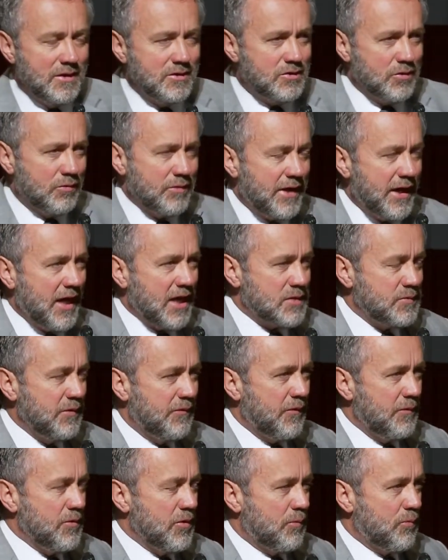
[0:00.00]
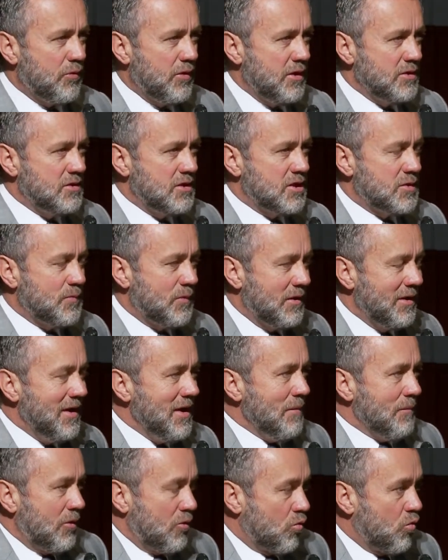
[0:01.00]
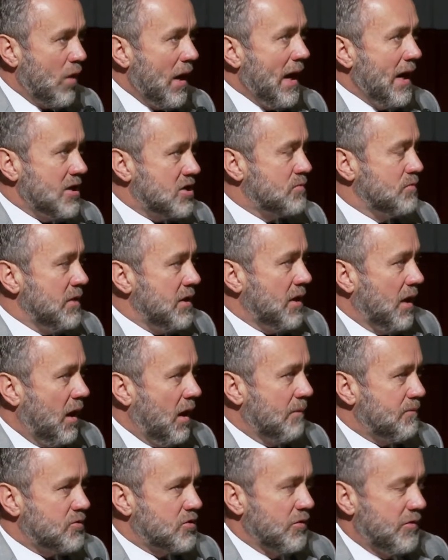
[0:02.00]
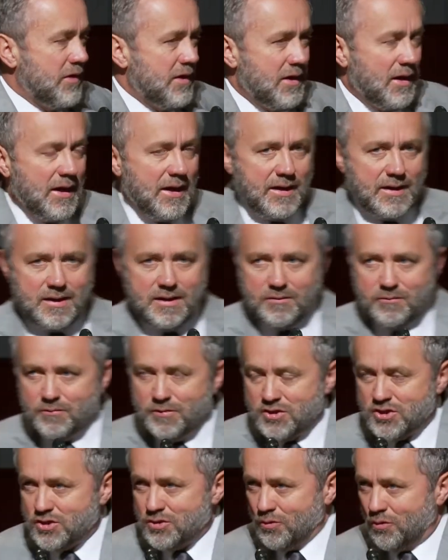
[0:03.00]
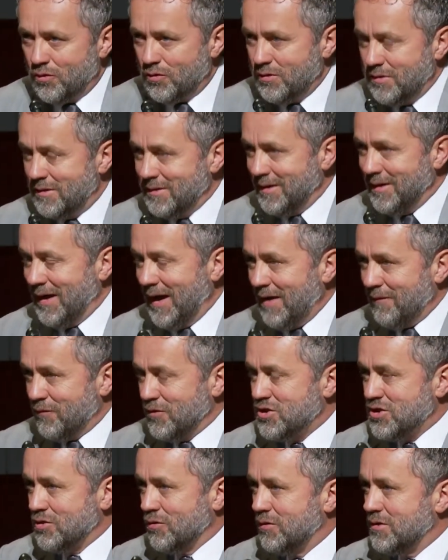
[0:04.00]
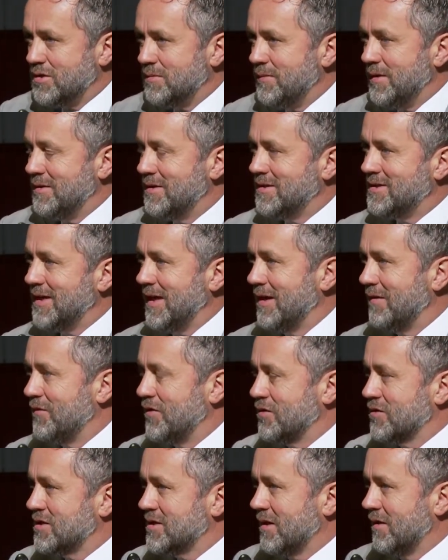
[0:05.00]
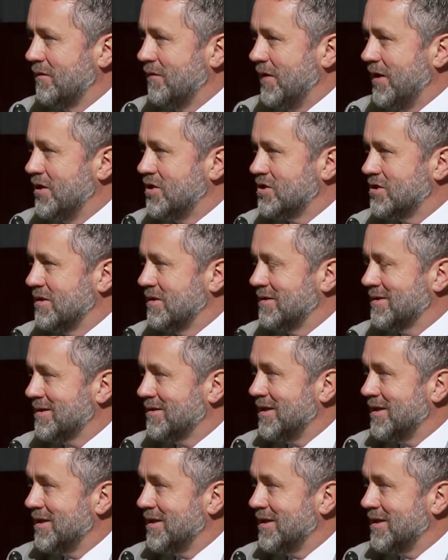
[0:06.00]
Don't cast me from your presence, but, but rise me up so that I can restore, have restored to me the day of your salvation.